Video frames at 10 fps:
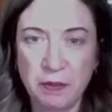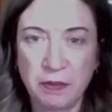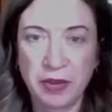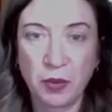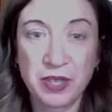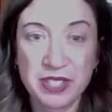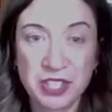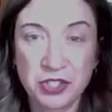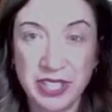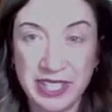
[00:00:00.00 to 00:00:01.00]
but I want to
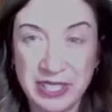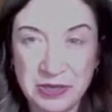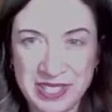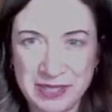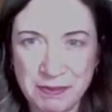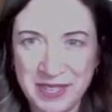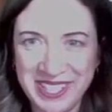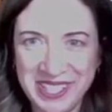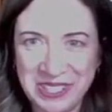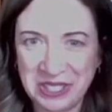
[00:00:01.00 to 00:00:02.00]
try to use as
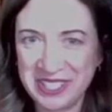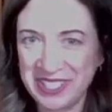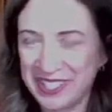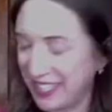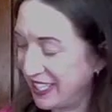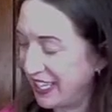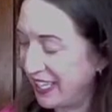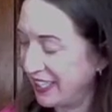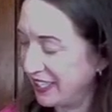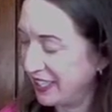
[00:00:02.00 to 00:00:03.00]
many cards as I
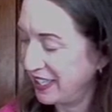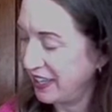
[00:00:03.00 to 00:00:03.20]
can,